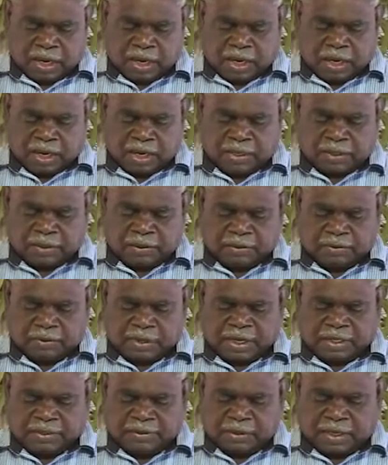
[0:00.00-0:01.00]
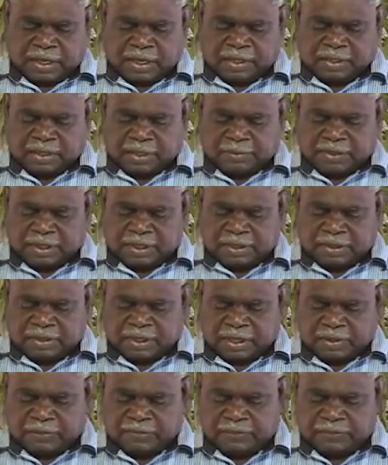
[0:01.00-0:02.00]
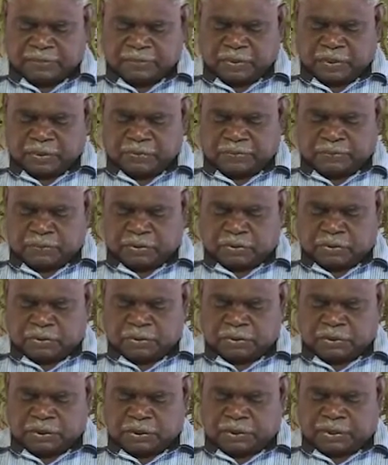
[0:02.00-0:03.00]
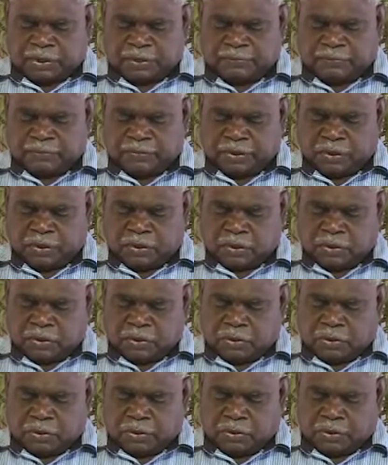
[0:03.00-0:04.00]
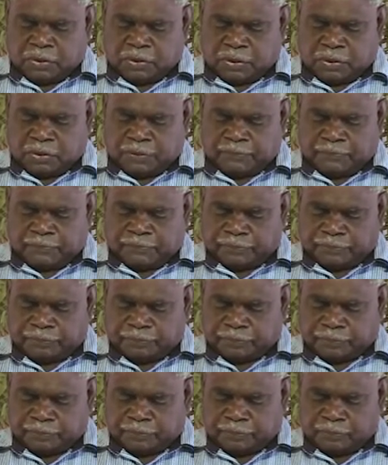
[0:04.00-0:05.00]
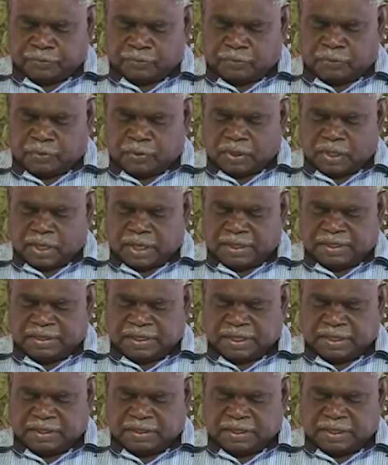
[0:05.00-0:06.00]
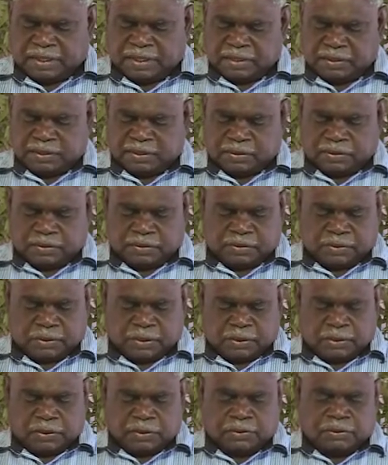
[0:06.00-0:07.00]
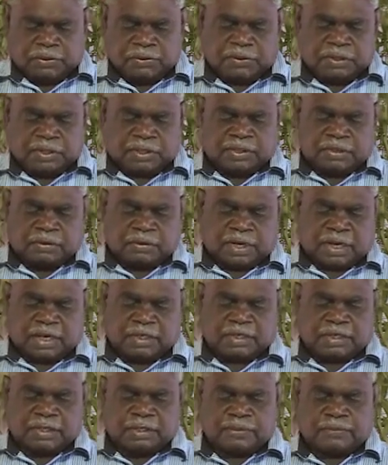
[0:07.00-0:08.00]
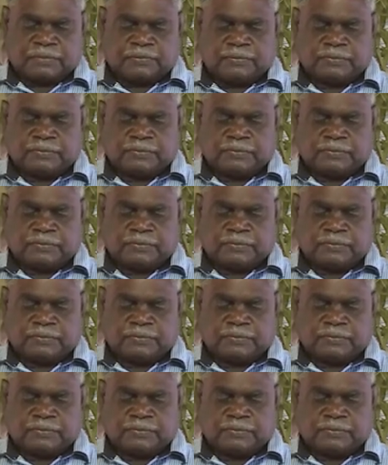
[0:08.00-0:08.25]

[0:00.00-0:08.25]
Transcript: I congratulate the Minister for turning her attention to this crisis.